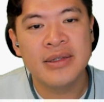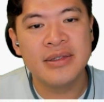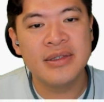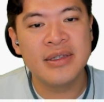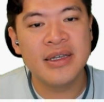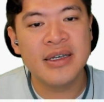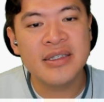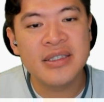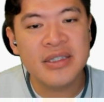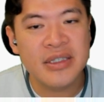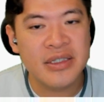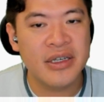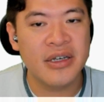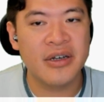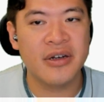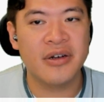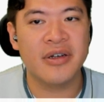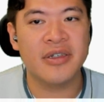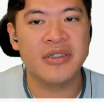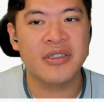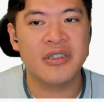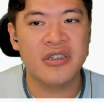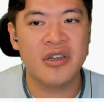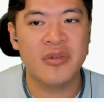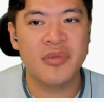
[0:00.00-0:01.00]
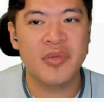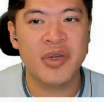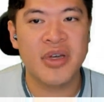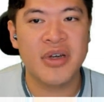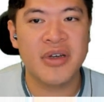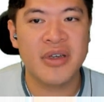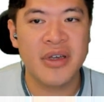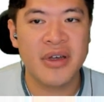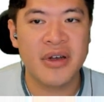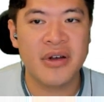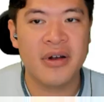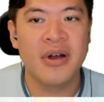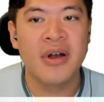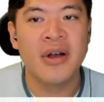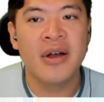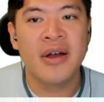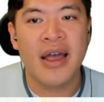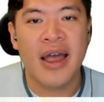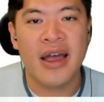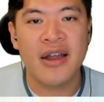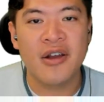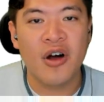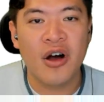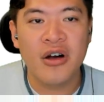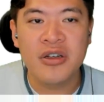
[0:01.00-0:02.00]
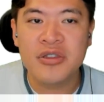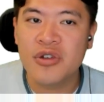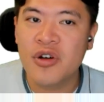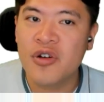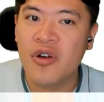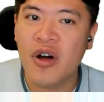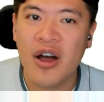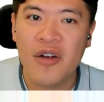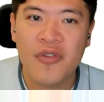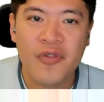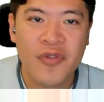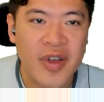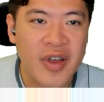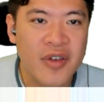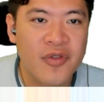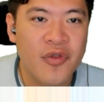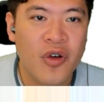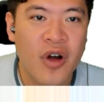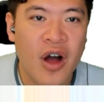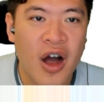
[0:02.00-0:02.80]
this year is going to be a year. And also, I think